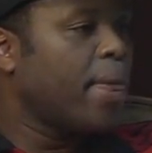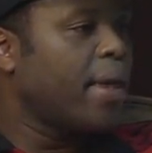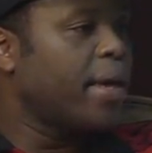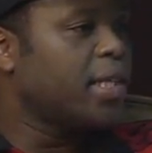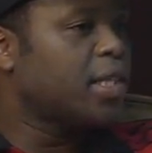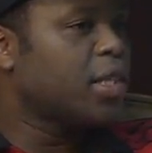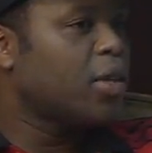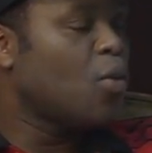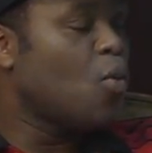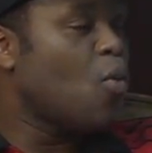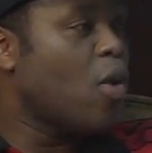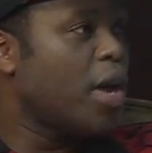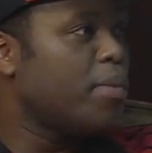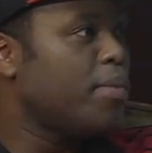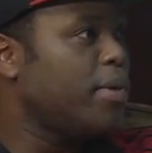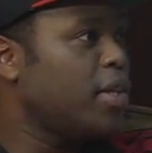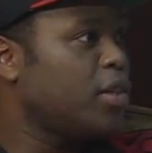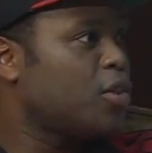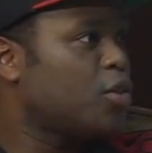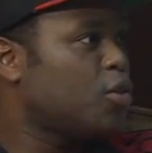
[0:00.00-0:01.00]
at
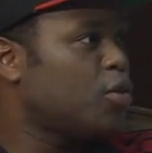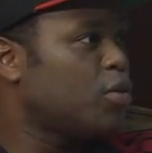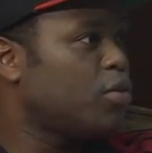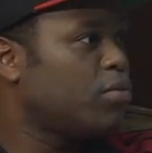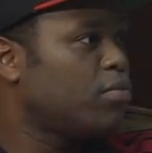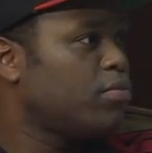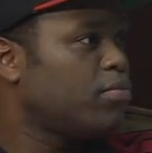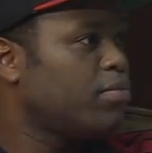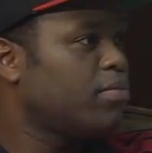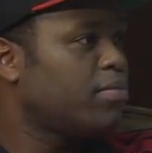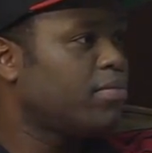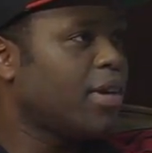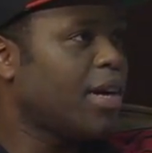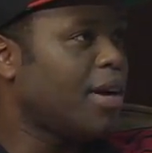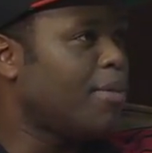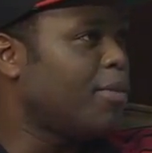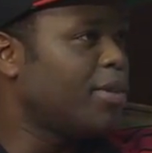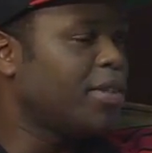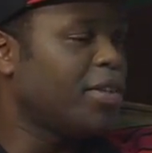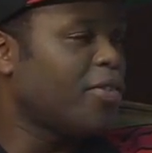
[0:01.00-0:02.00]
1 minute to,
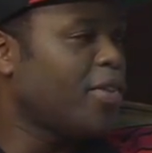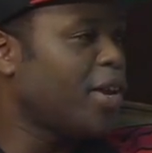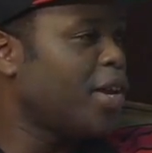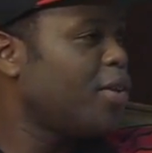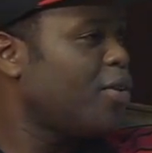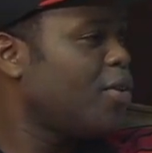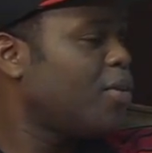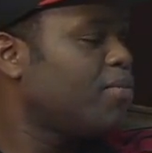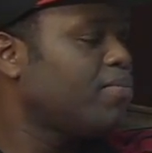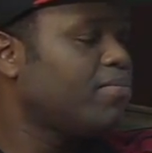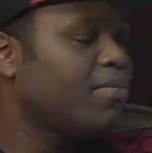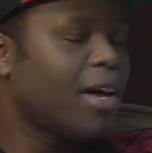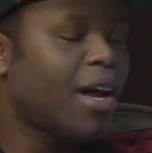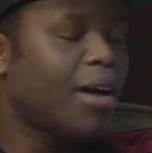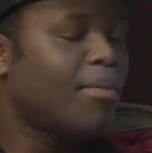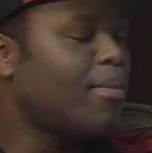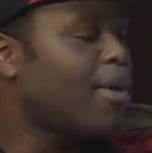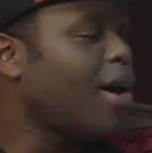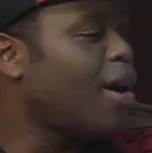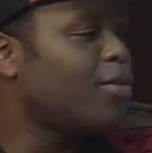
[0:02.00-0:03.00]
I'm on the radio,
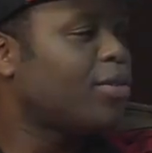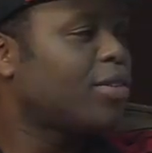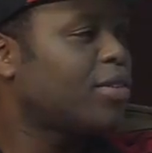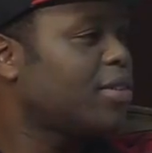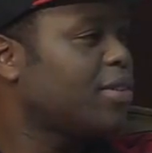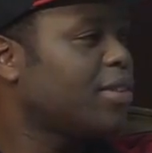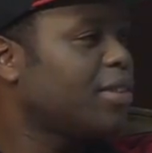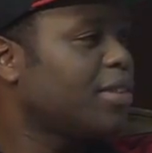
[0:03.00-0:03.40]
I'm out.